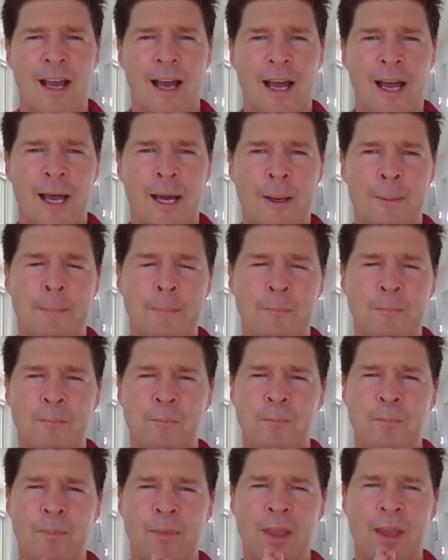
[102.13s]

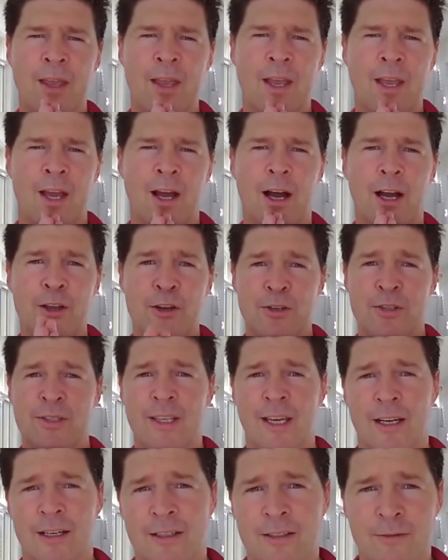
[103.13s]
I use
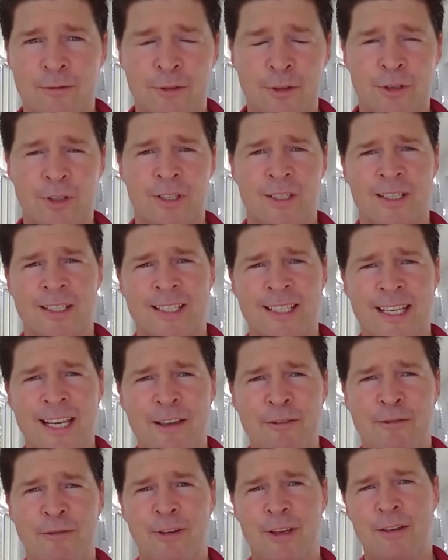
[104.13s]
that verse Sea
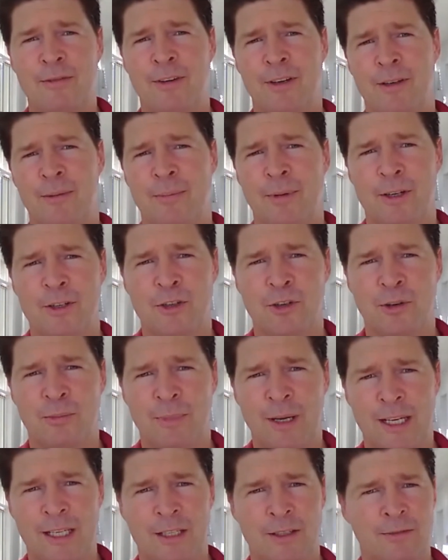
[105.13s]
Fever by John
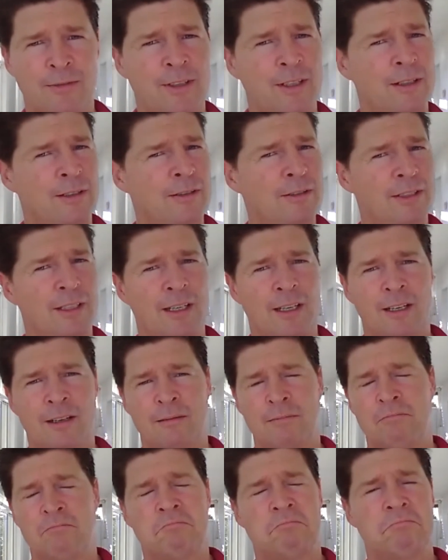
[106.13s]
Masefield
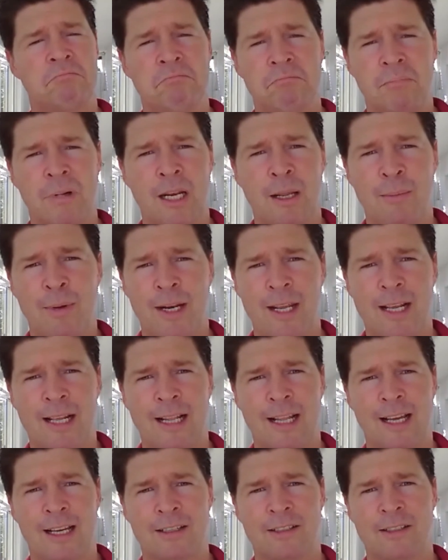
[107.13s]
in many
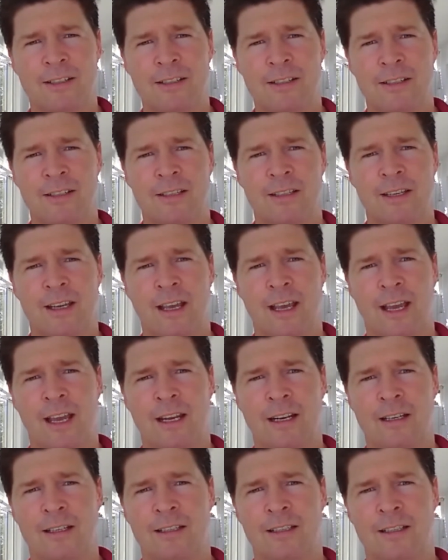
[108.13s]
classes,
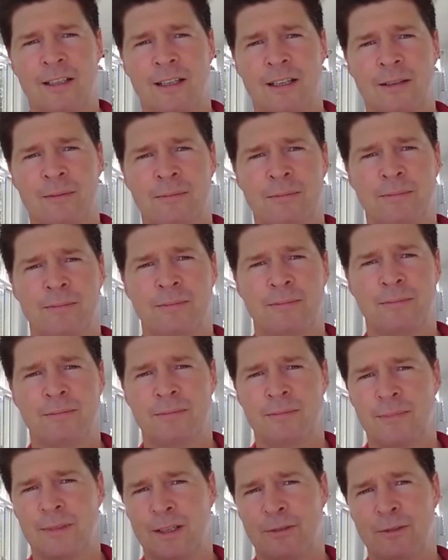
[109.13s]
and
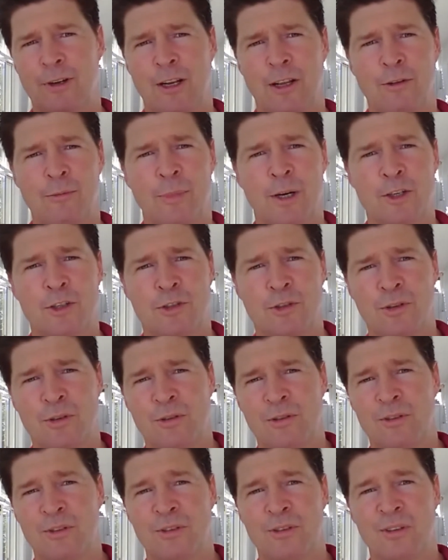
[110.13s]
if any of my
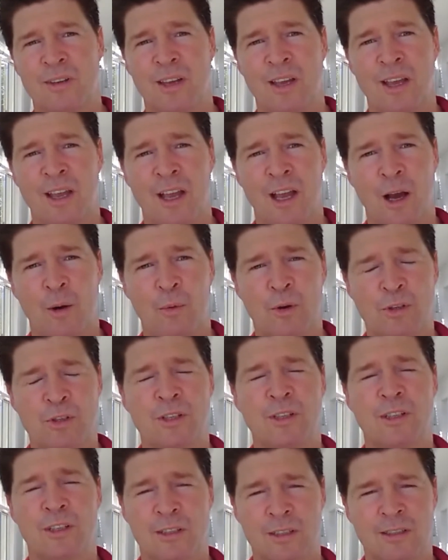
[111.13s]
students are
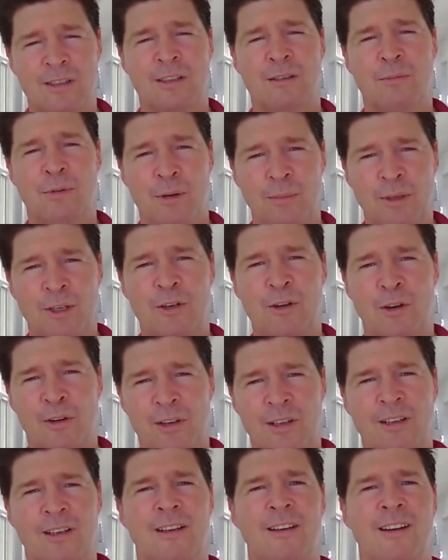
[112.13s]
watching this, they're probably
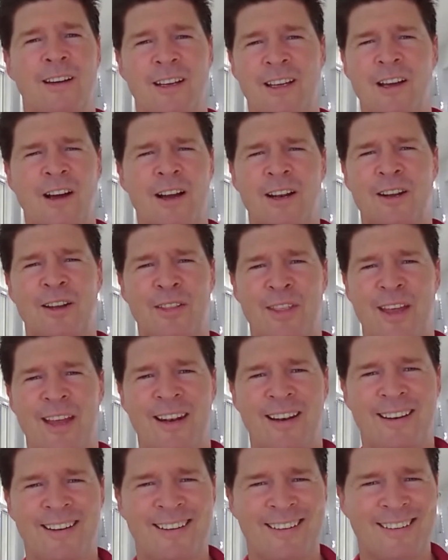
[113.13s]
nodding, going, yeah, I know that,
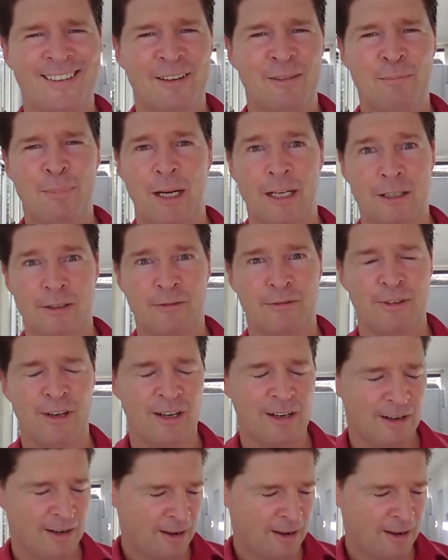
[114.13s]
back to front.